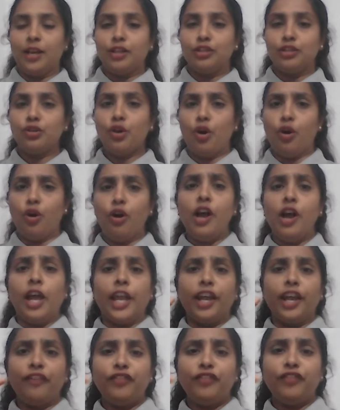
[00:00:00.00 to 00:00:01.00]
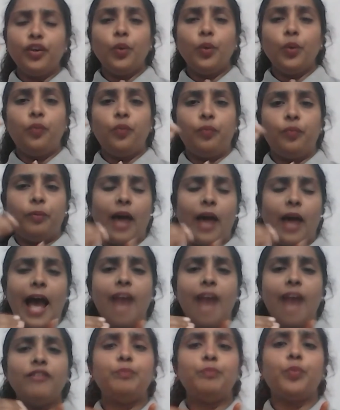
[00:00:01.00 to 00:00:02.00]
So if you
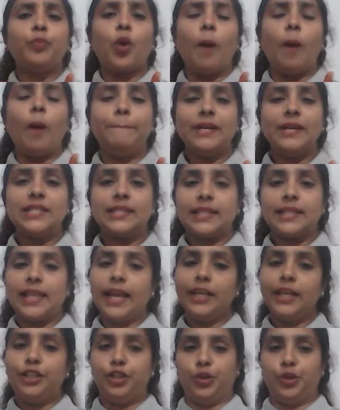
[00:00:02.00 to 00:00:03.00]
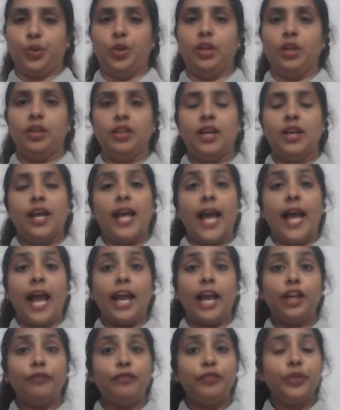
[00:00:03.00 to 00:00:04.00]
have a proper schedule
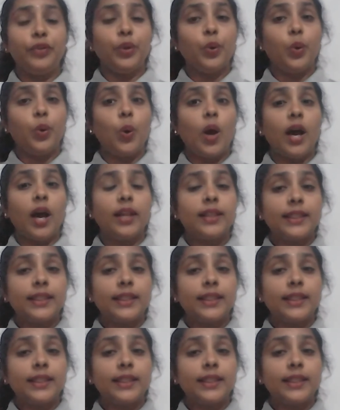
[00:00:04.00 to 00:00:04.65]
and if you